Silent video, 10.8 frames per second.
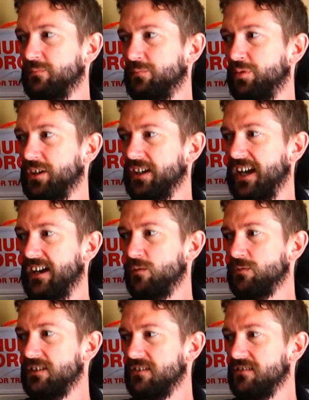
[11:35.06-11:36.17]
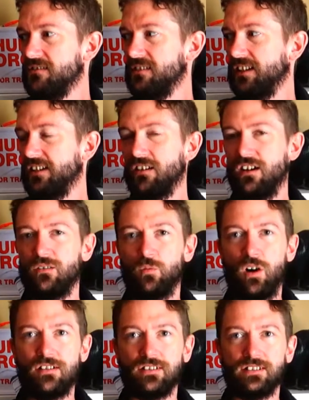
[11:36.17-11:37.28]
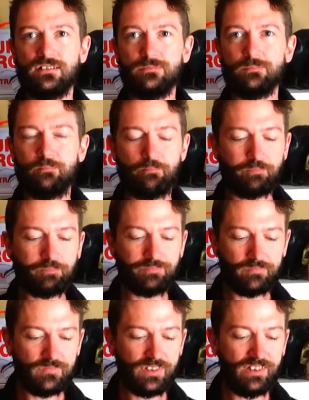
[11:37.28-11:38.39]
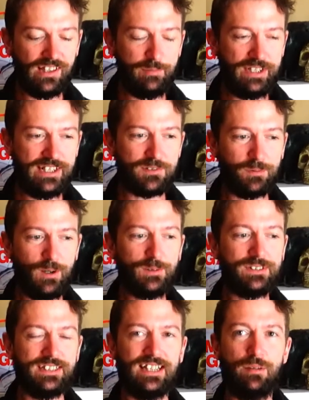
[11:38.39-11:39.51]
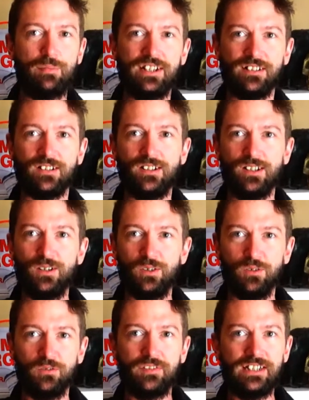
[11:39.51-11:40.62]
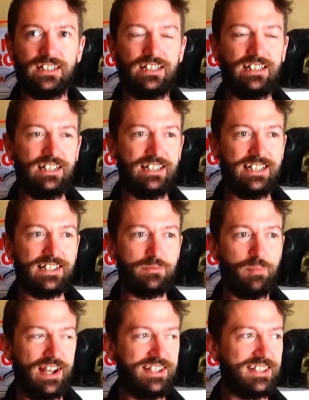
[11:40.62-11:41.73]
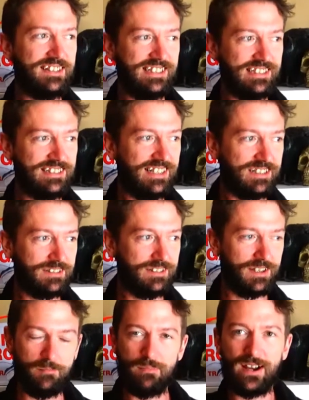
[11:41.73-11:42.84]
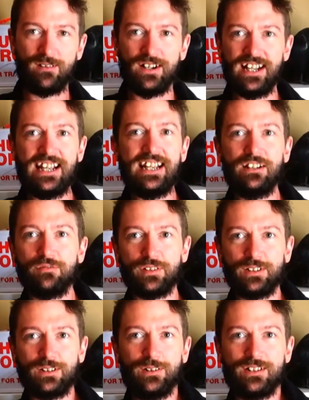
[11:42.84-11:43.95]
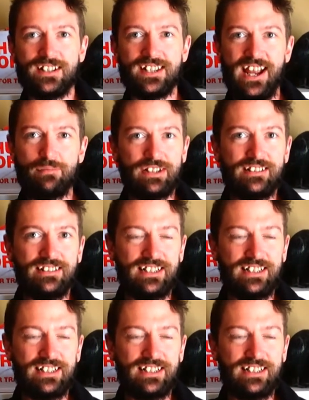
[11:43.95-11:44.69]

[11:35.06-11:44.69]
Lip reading: put an ounce in hot water. I mean, it's roasted lemon and clove. It's basically like the marinade for a cooked salmon.